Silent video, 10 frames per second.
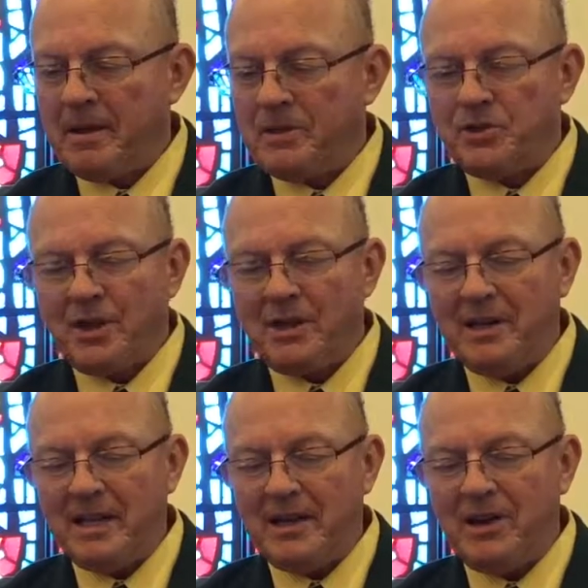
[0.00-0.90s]

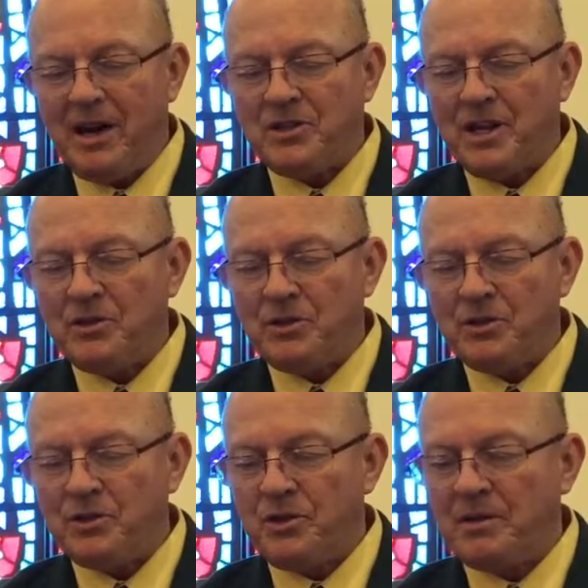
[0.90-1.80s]
Suddenly, God's angel
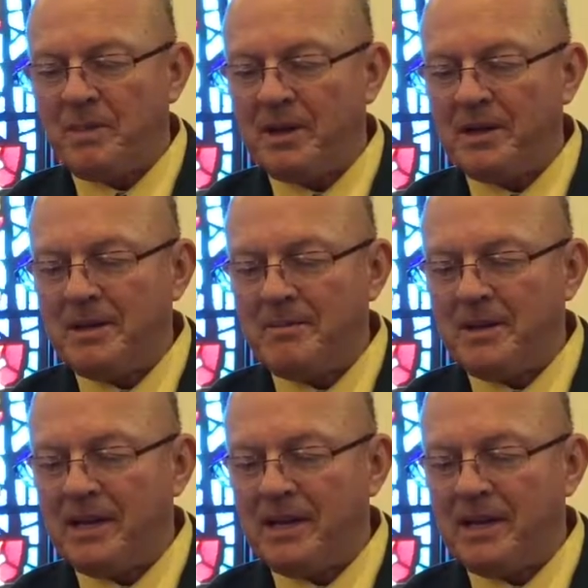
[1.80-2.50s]
stood among them,